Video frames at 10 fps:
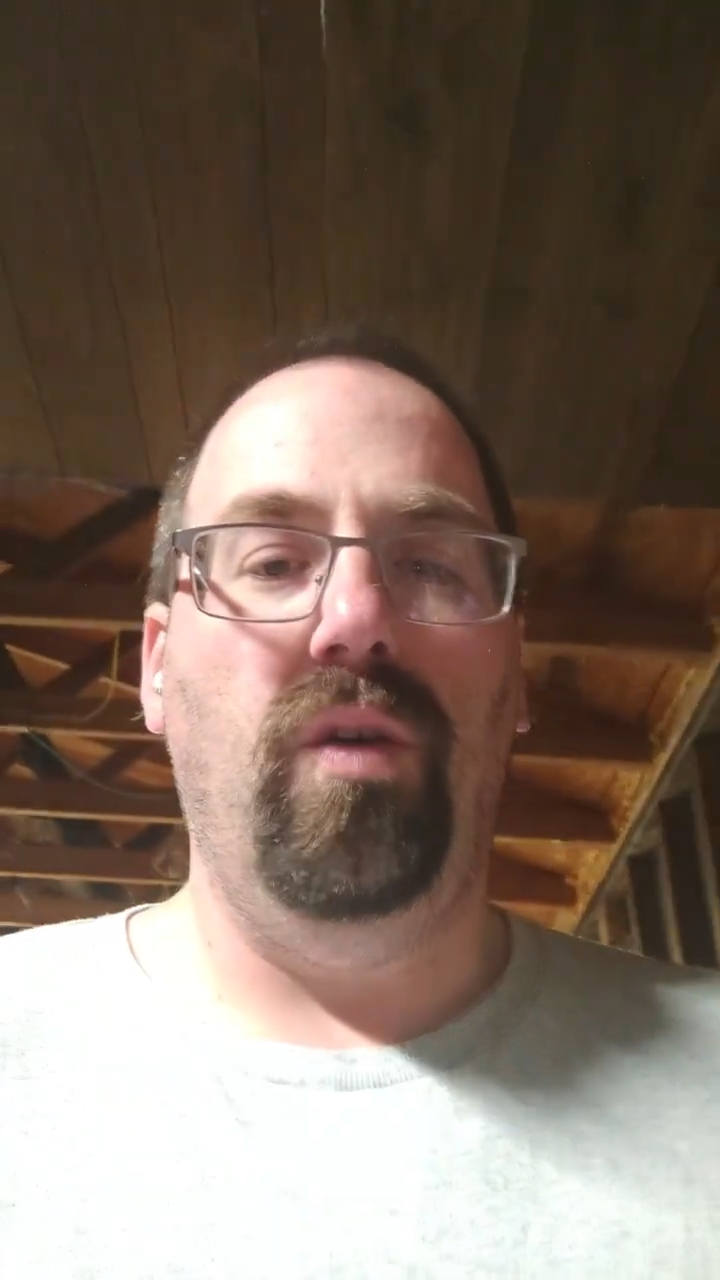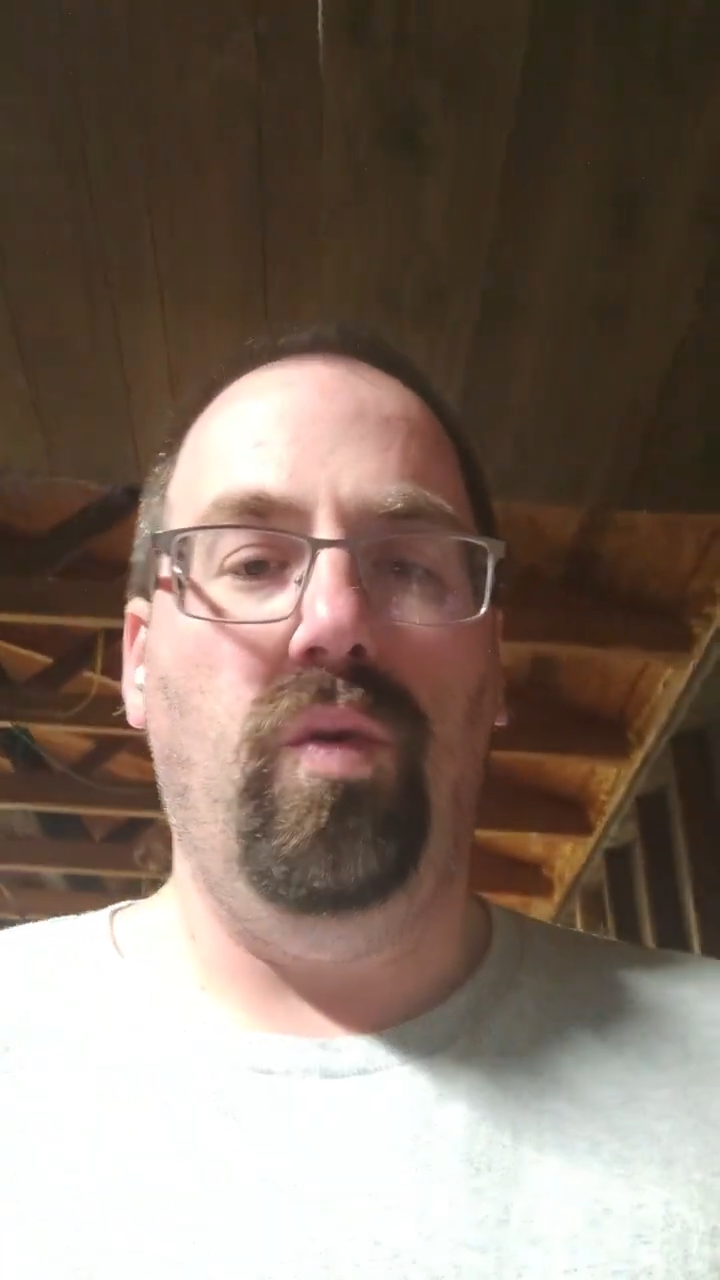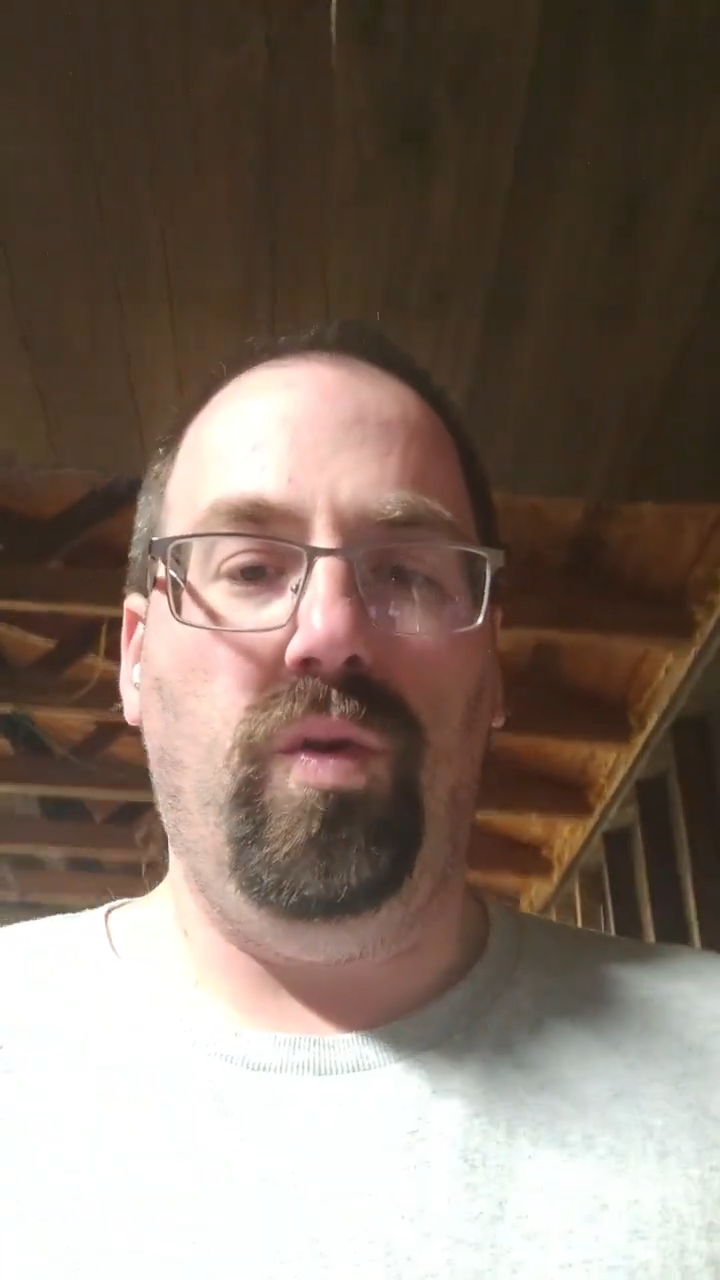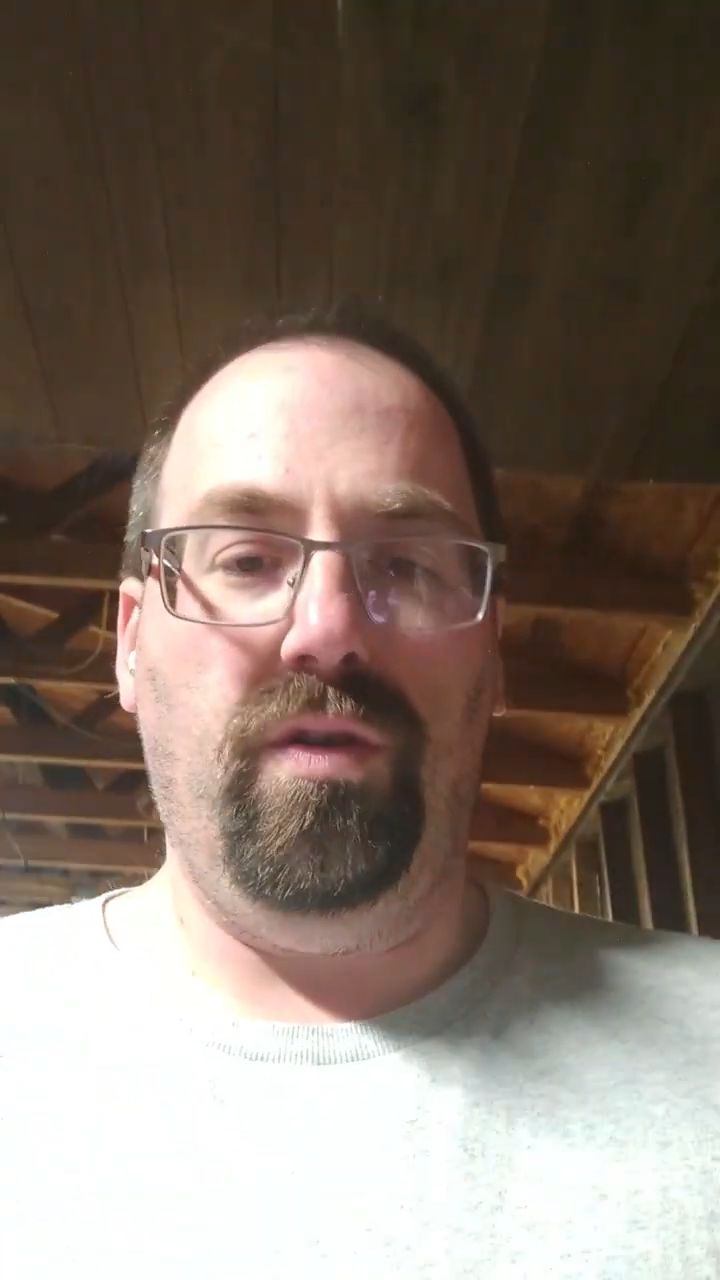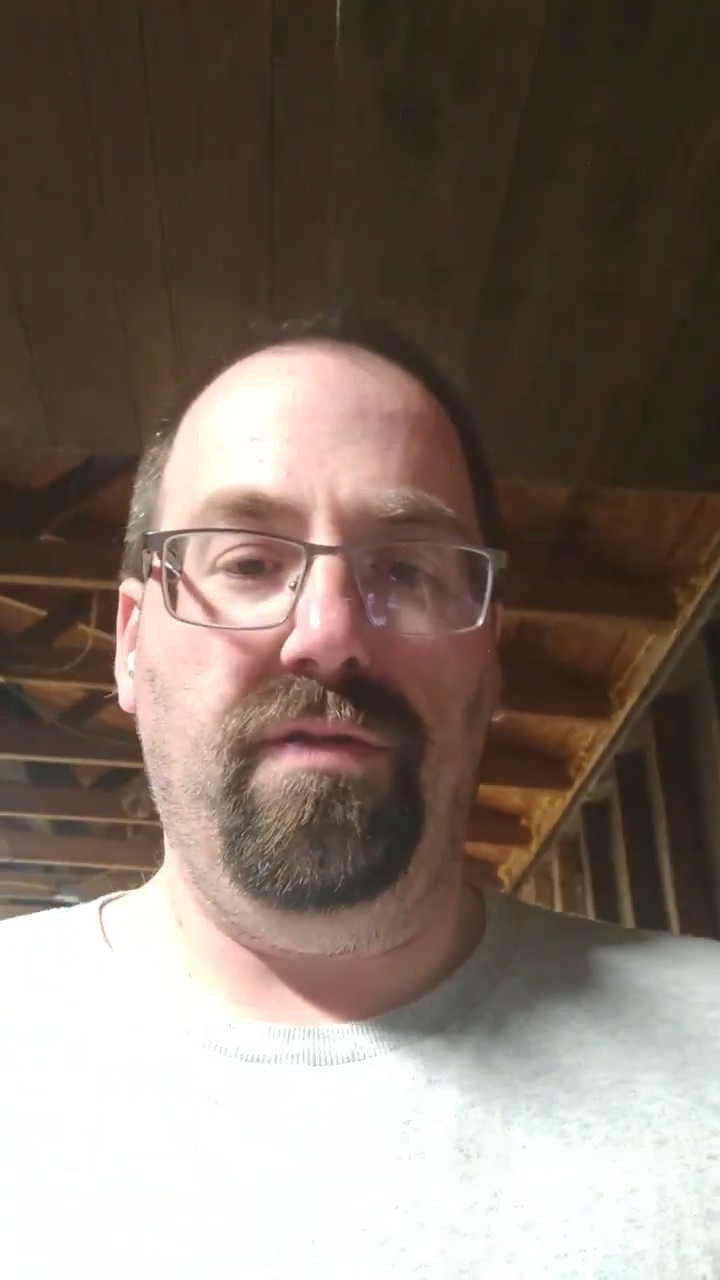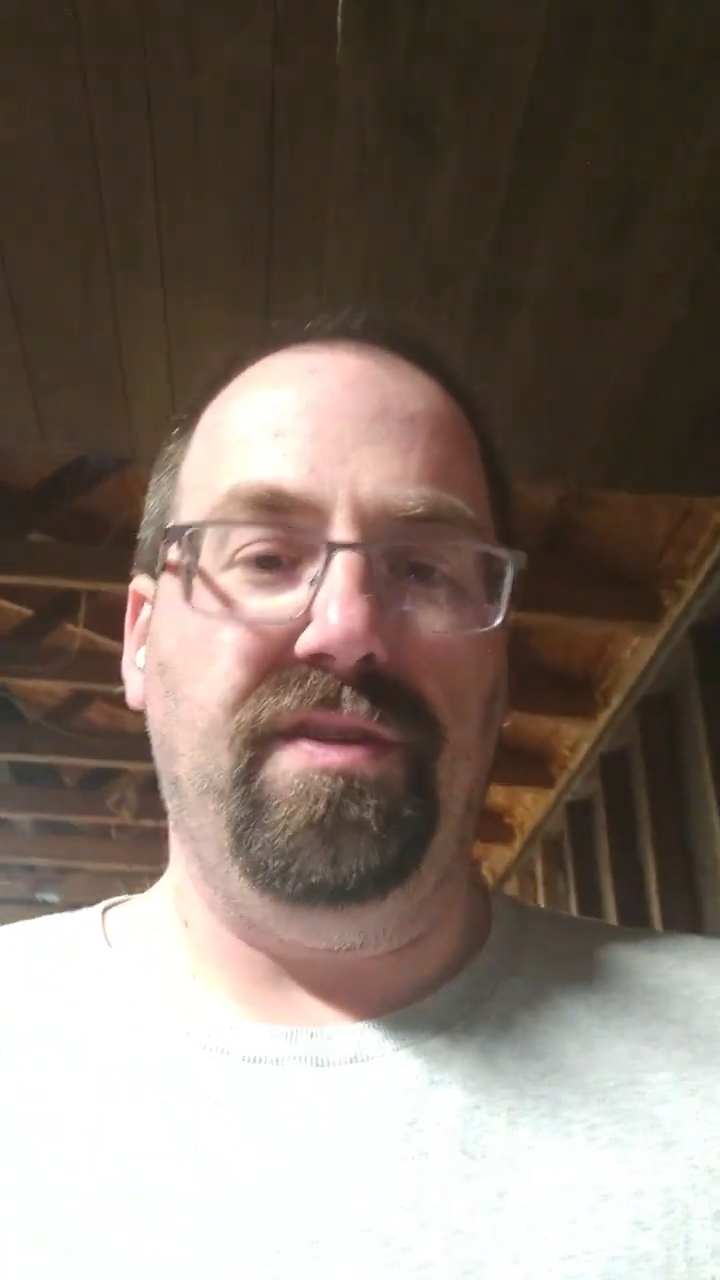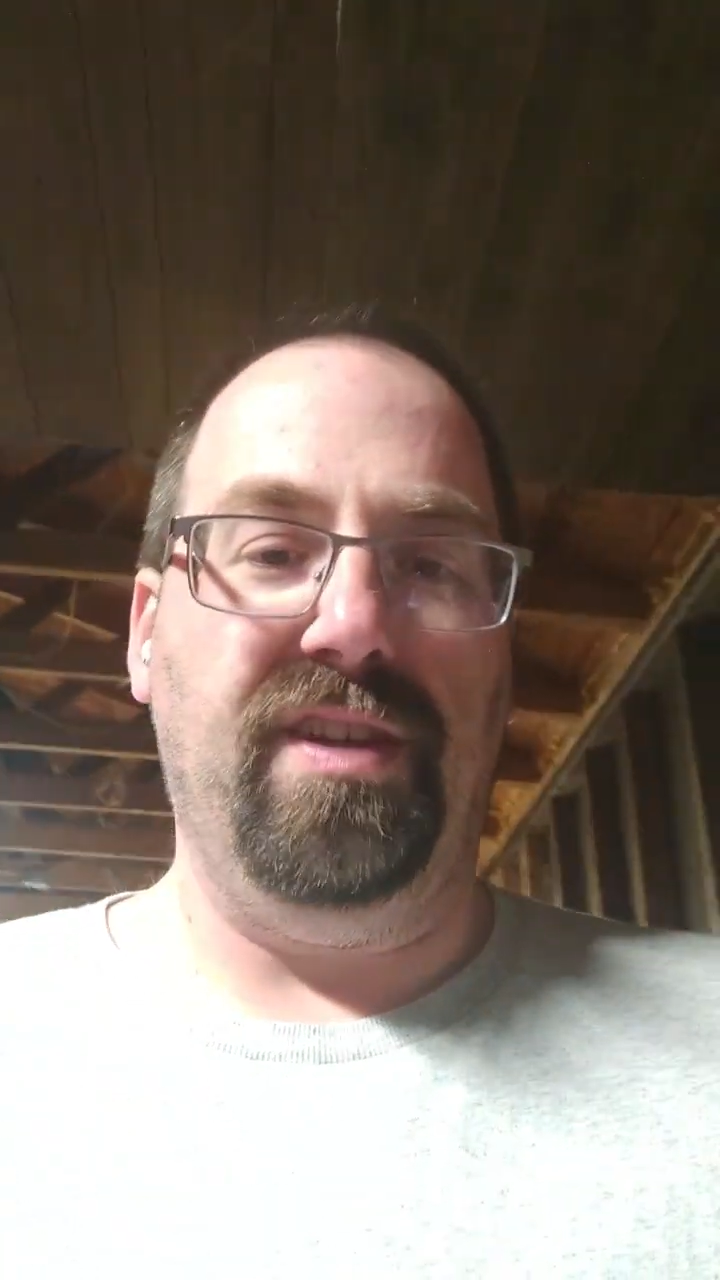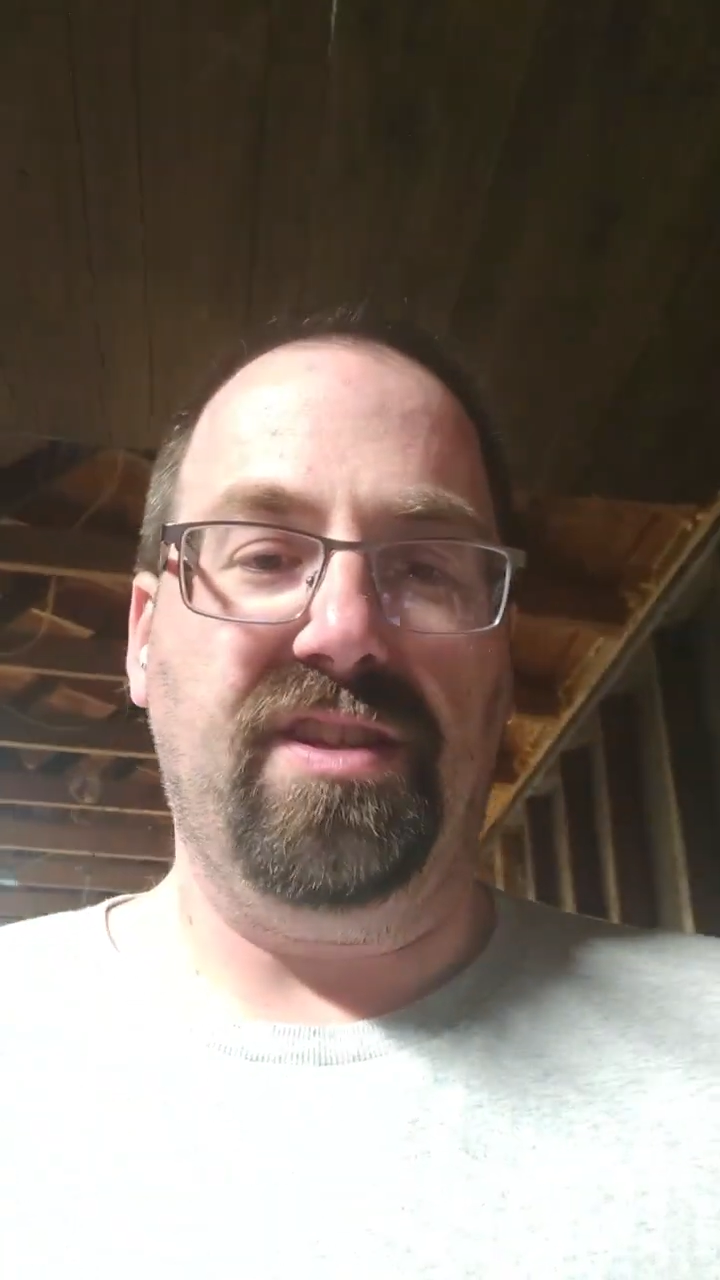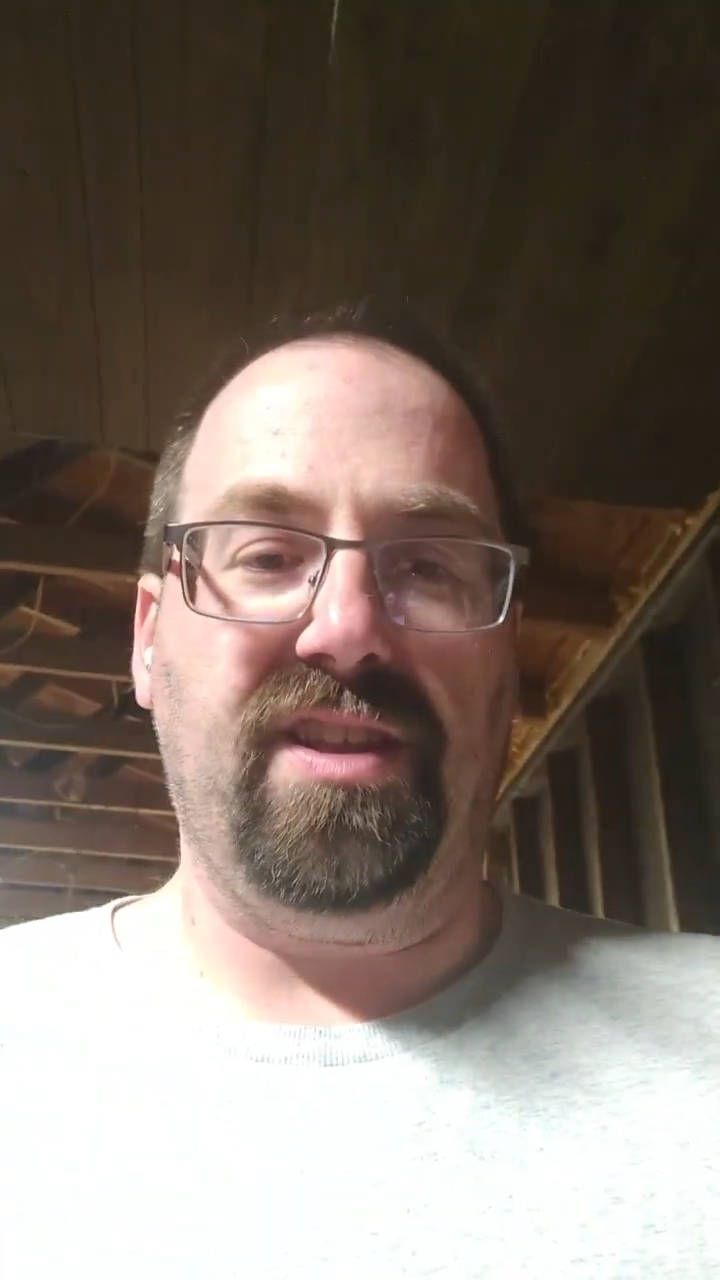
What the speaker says: or things